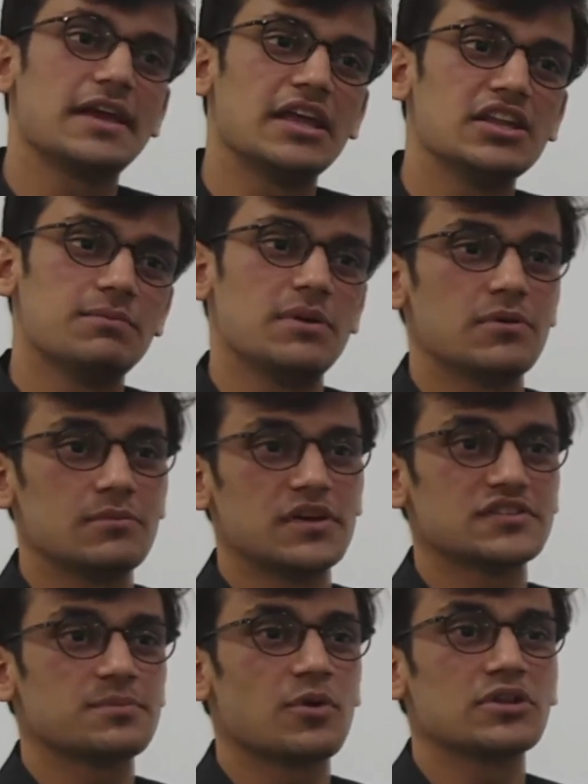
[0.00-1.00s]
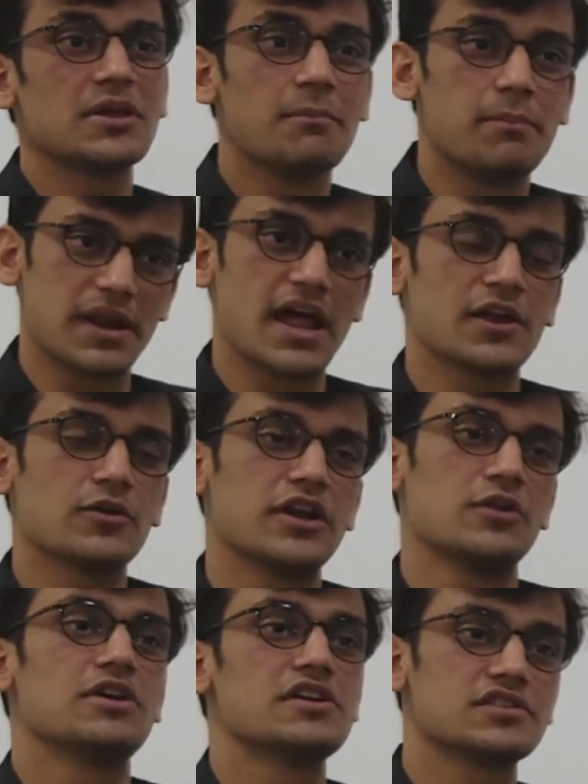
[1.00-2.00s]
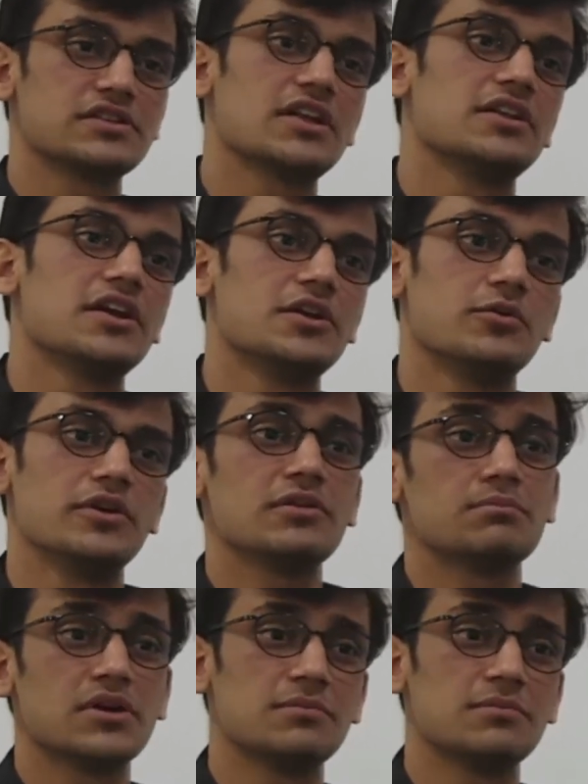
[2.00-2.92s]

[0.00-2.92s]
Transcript: any people based upon the brand or education that they are doing,